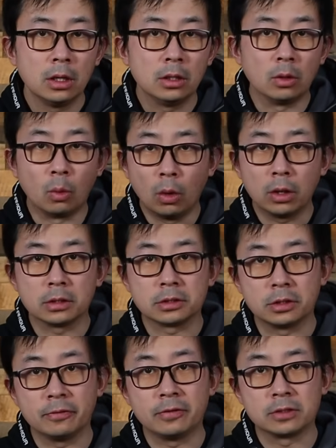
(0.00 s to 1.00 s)
the water
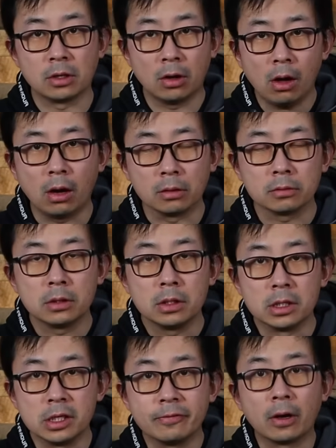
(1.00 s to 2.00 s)
surface alone,
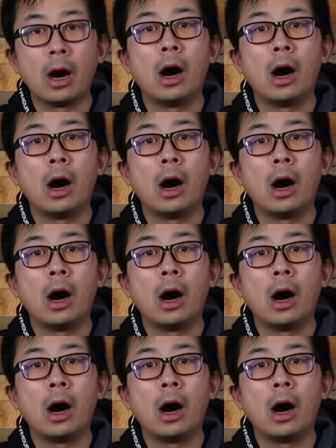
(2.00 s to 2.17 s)
even